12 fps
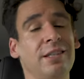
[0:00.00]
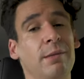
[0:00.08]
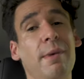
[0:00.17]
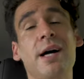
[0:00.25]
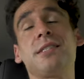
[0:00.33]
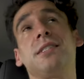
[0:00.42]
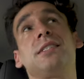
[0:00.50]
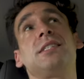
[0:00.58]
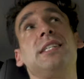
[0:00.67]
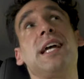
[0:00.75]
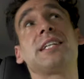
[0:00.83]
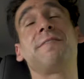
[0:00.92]
The Mazda
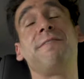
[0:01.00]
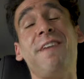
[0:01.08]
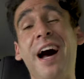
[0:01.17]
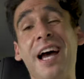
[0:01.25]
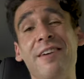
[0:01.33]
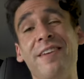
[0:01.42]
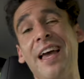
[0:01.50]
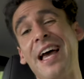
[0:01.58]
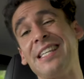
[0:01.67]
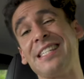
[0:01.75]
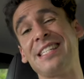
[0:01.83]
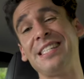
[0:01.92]
CX-5
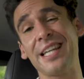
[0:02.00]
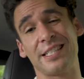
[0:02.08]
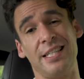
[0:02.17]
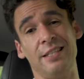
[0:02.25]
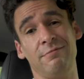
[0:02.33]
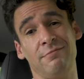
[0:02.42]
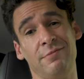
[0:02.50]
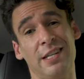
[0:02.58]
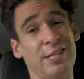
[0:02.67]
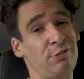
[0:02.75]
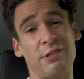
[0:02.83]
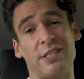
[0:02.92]
has 60, and
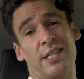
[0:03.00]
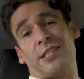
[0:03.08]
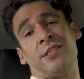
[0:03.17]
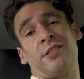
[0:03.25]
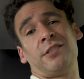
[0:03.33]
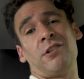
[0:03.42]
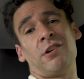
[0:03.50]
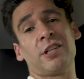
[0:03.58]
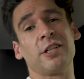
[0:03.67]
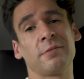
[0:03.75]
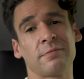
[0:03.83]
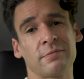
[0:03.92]
it's only 6 inches longer.